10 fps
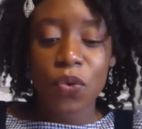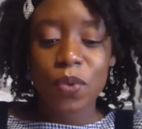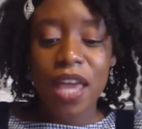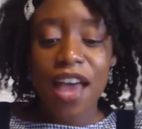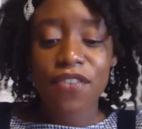
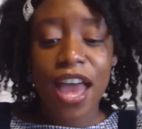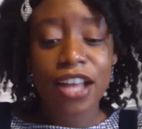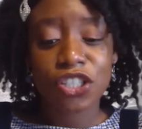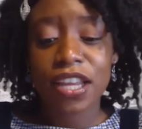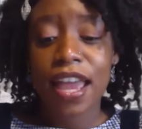We have
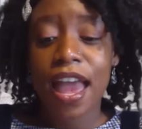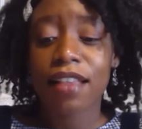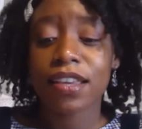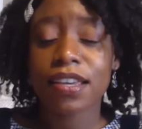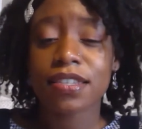Ajahnay
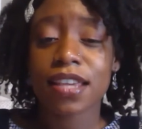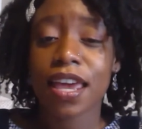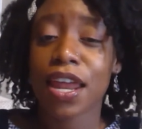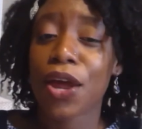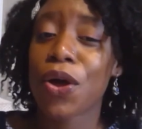Ellis,
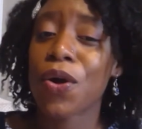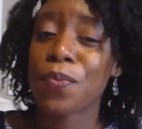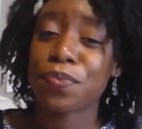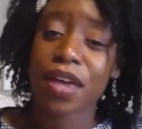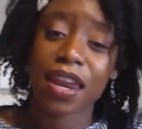and I
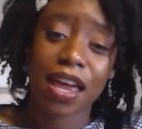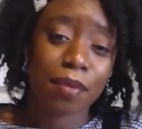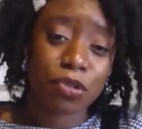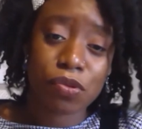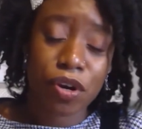hope that
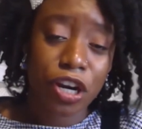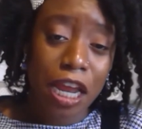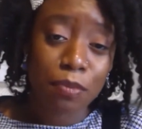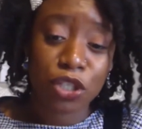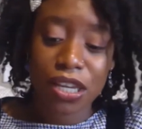I'm doing her
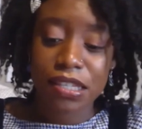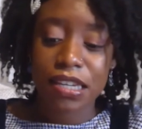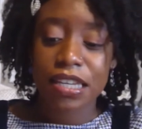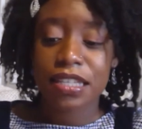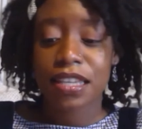name
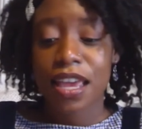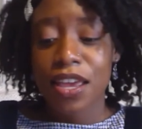justice,